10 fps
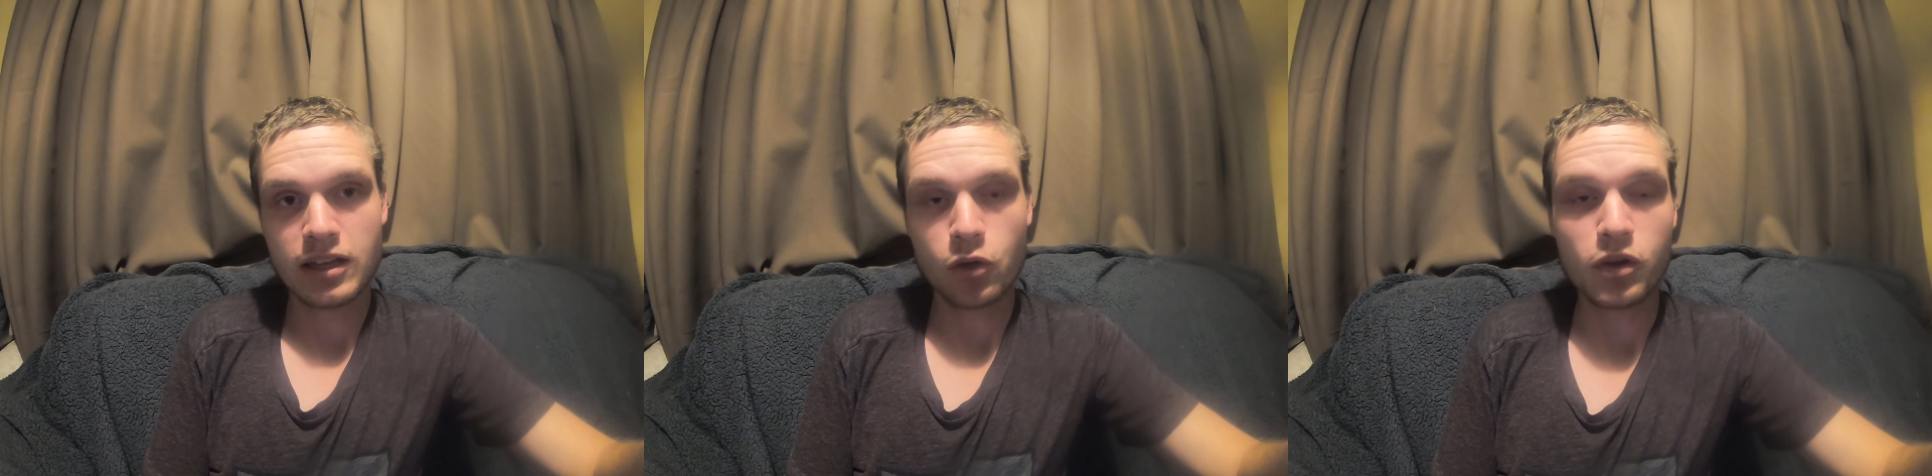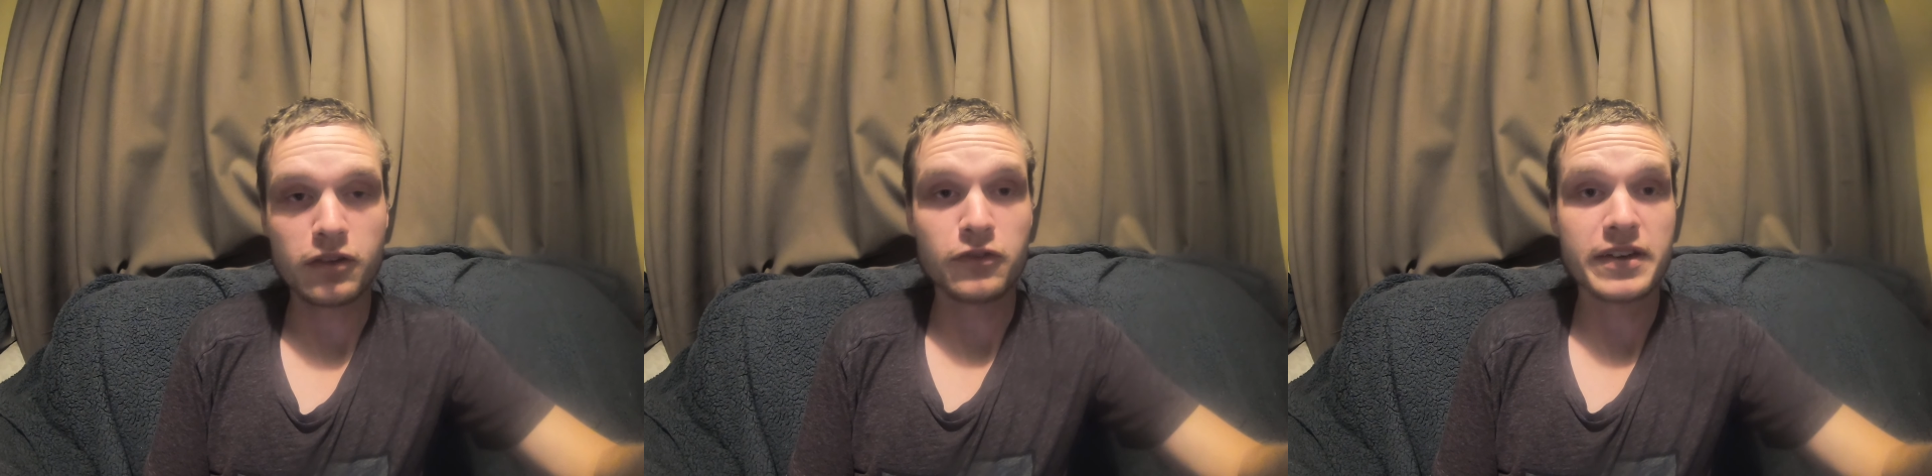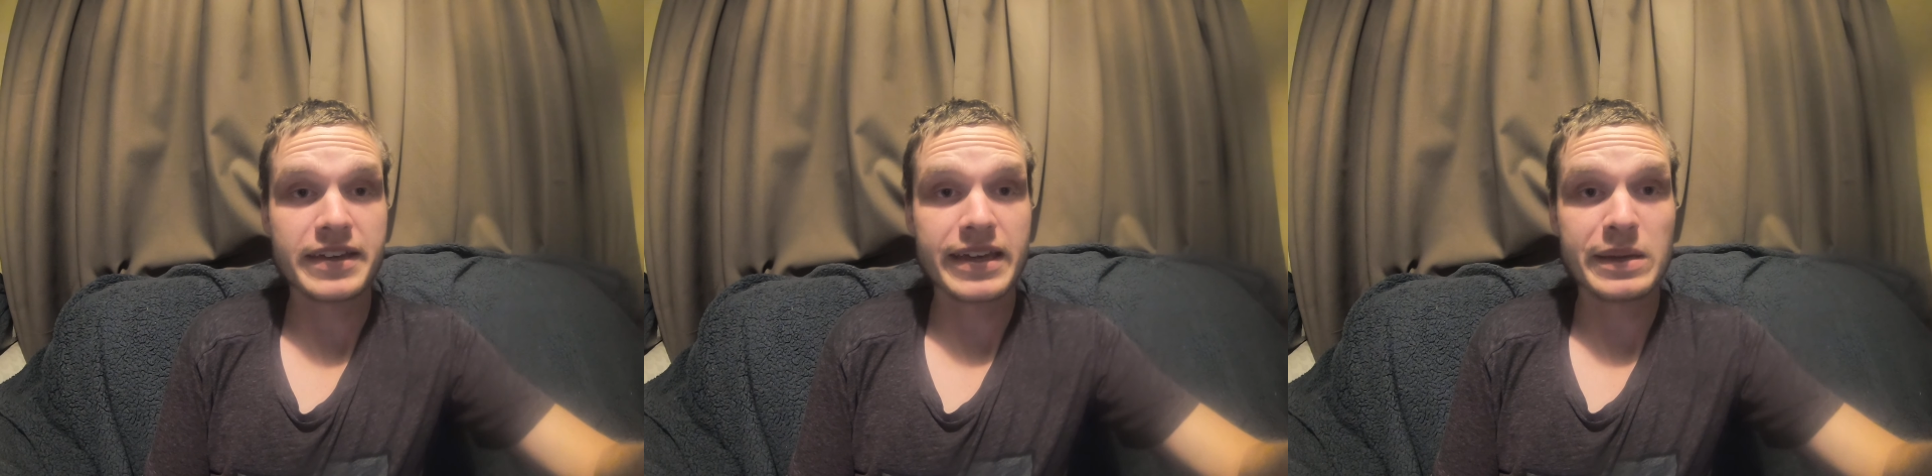
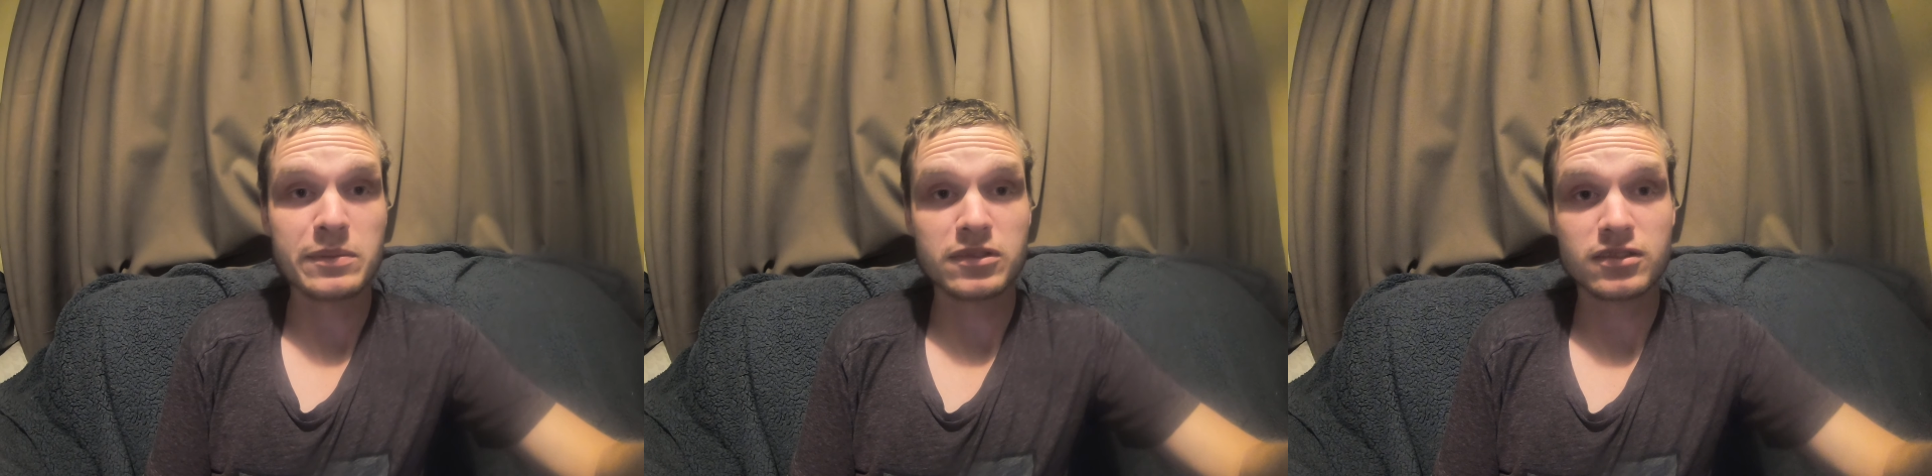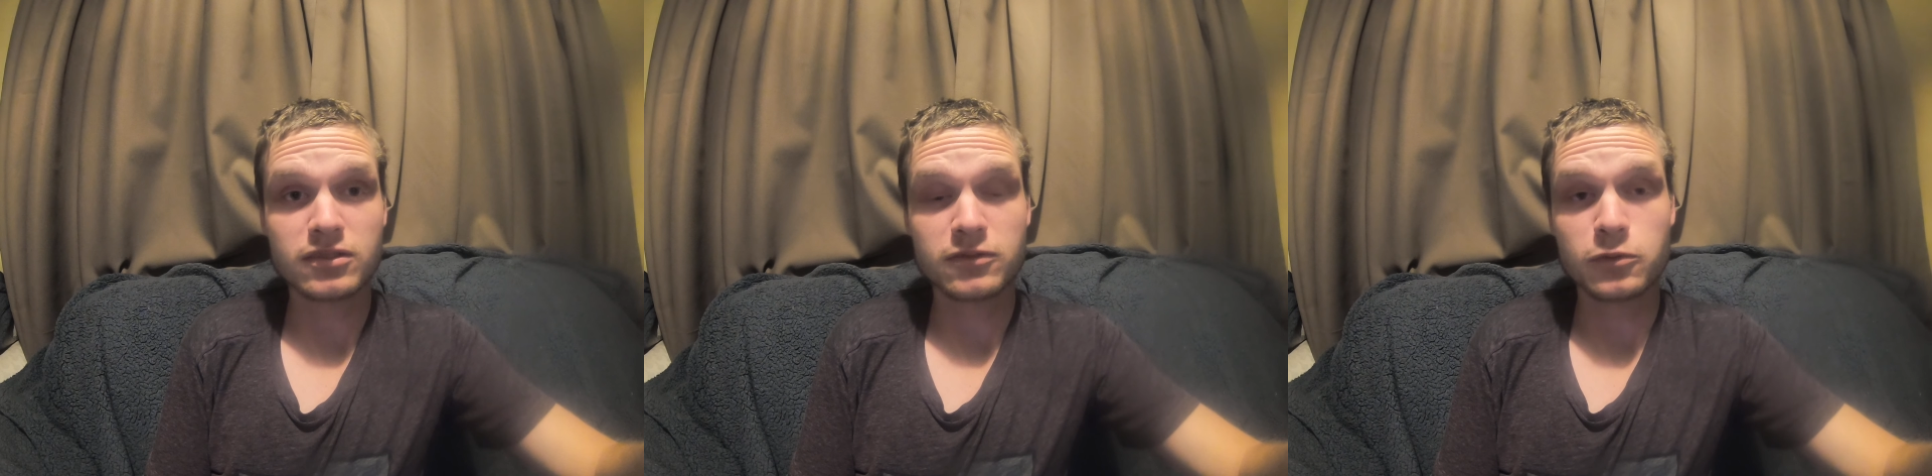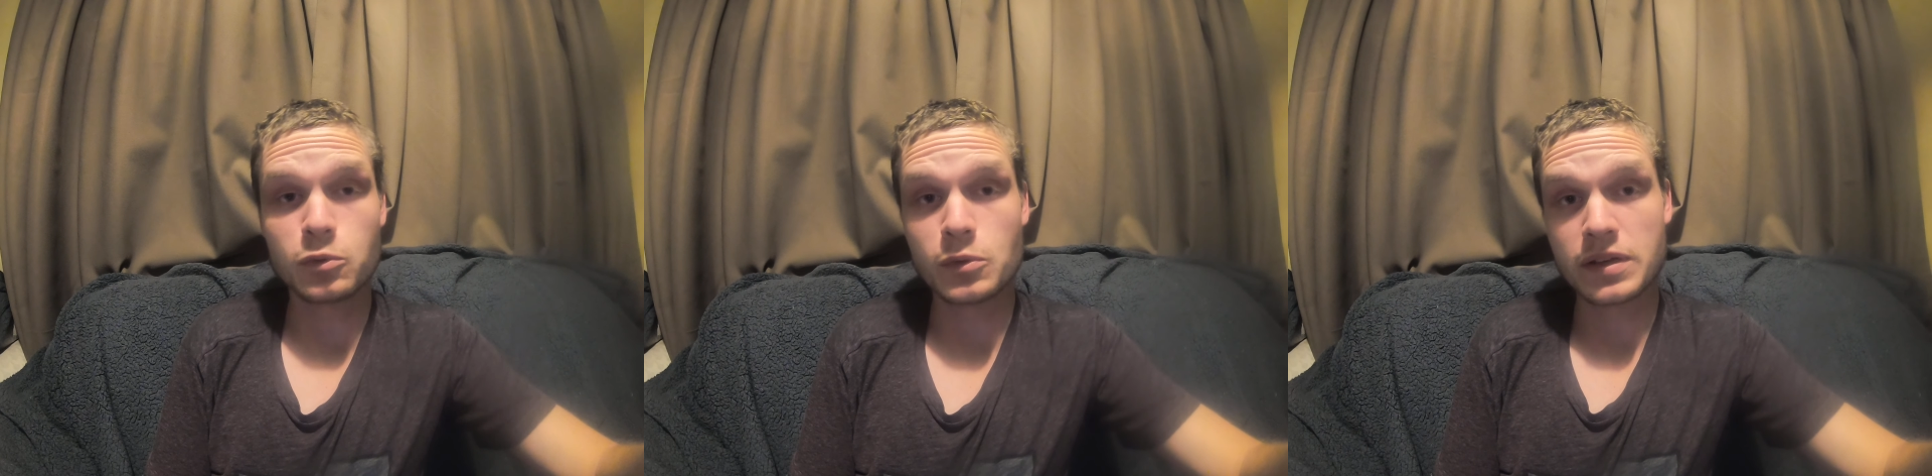qualifying games
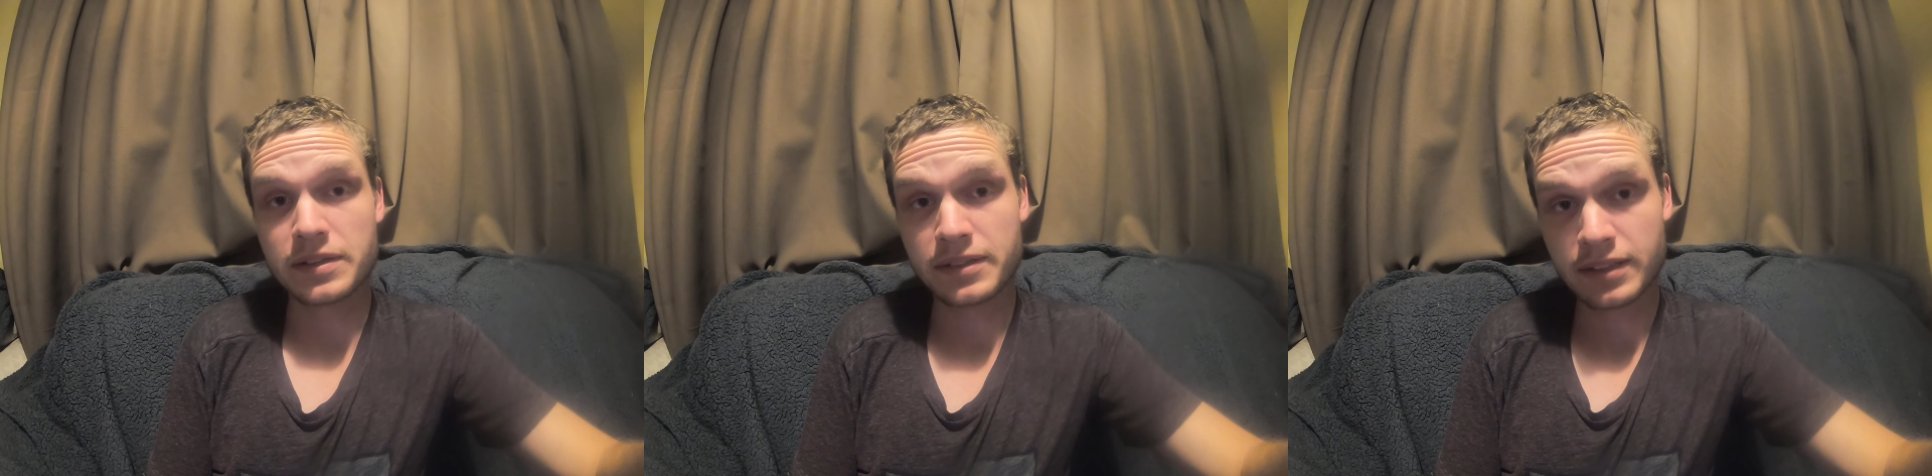for